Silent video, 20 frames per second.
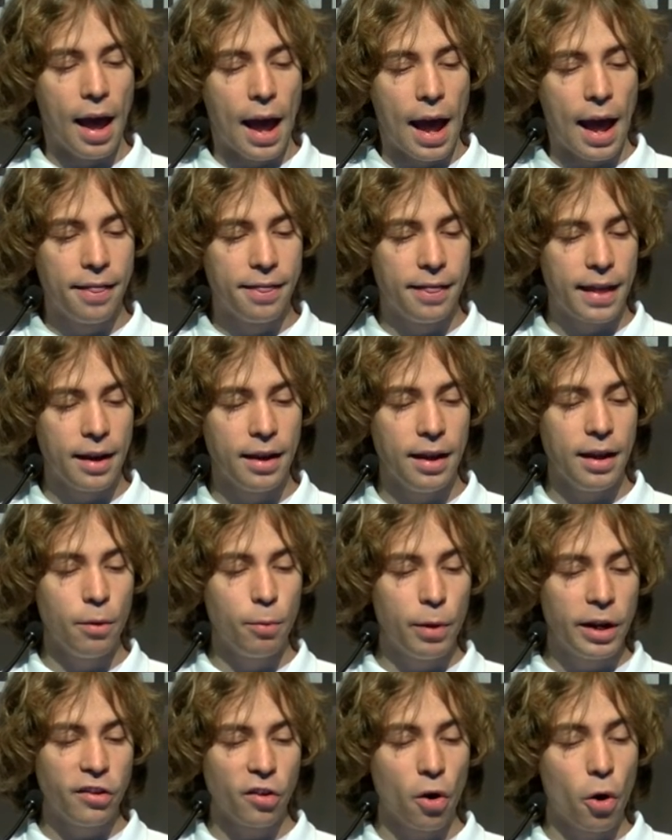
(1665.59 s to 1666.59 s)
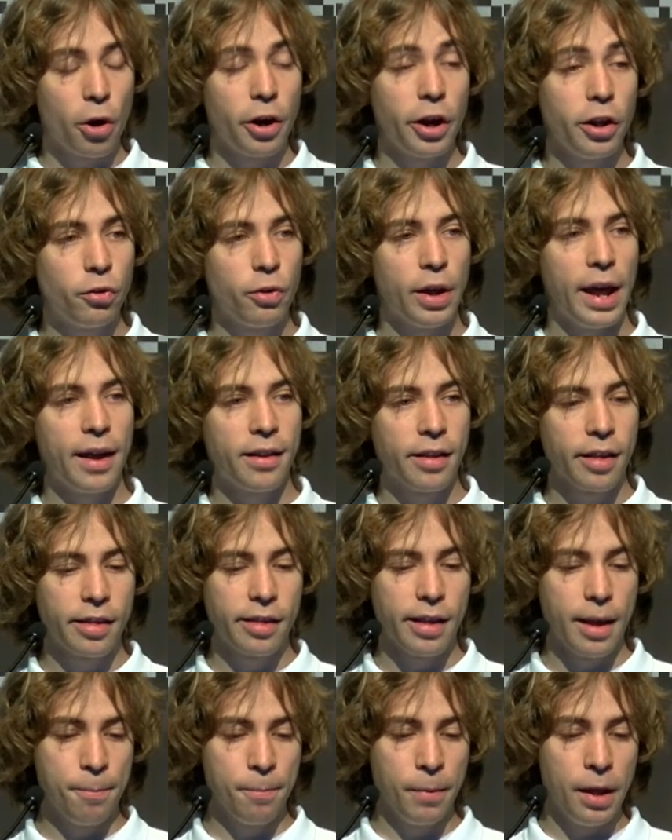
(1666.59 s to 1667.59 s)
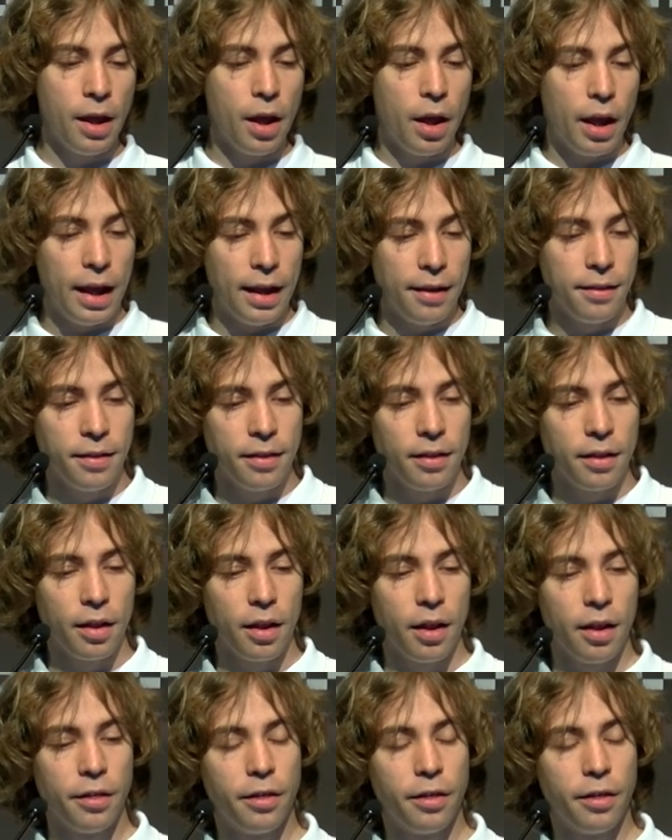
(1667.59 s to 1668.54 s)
And then in which order to access them? In